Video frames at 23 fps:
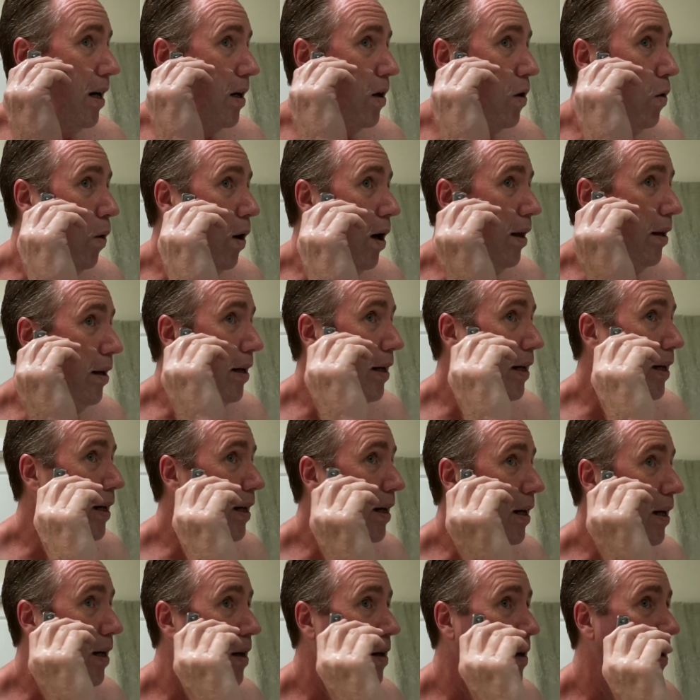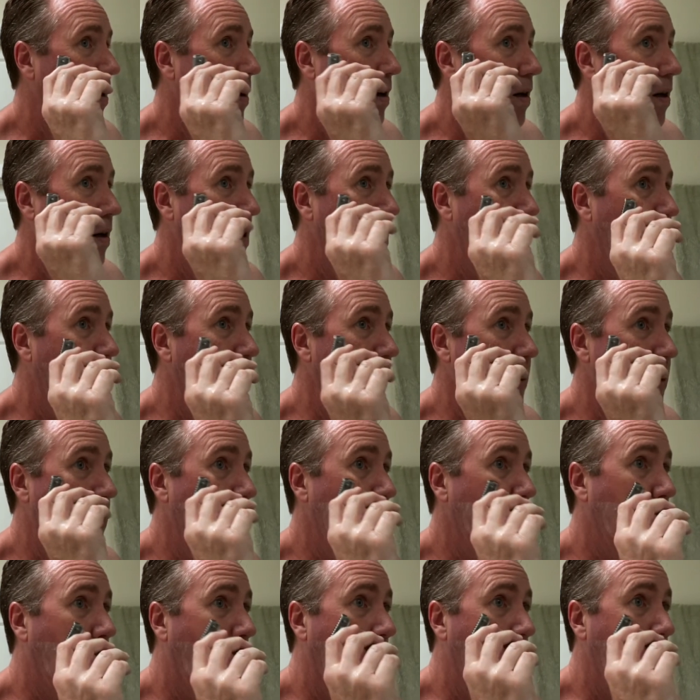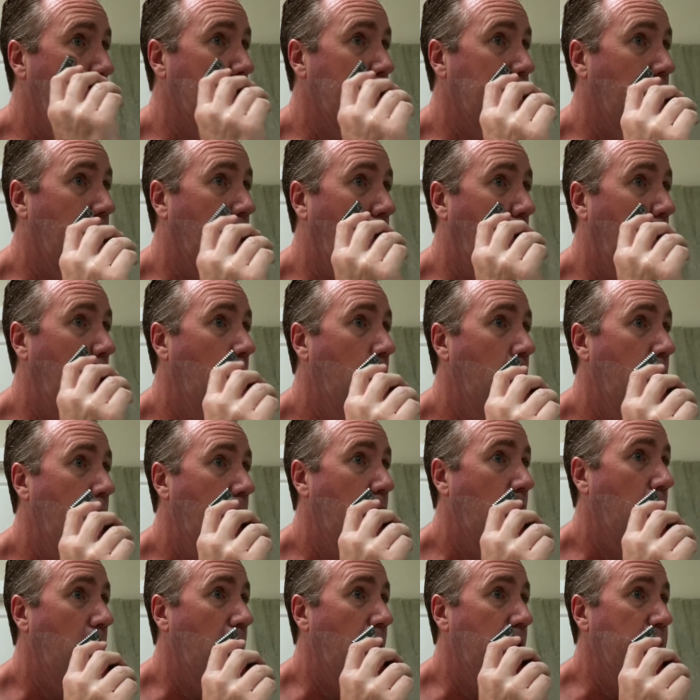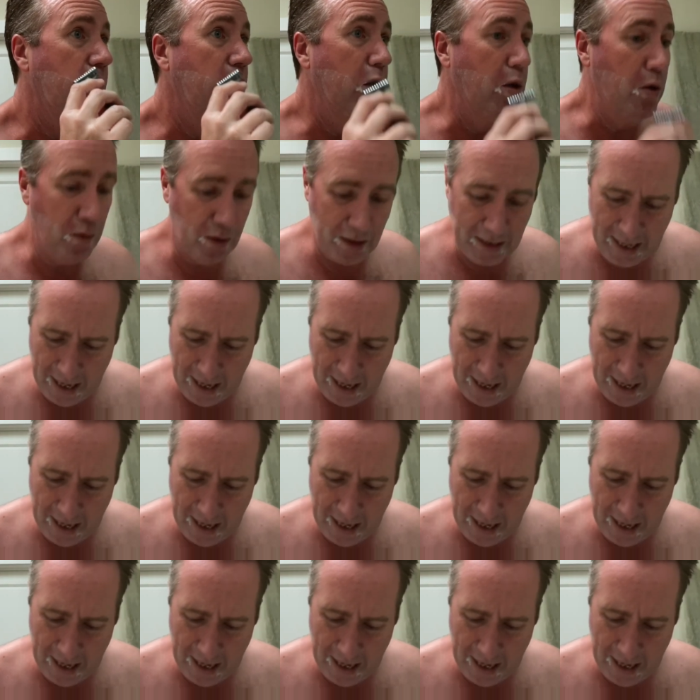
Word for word: quality vintage Barbasol I've used.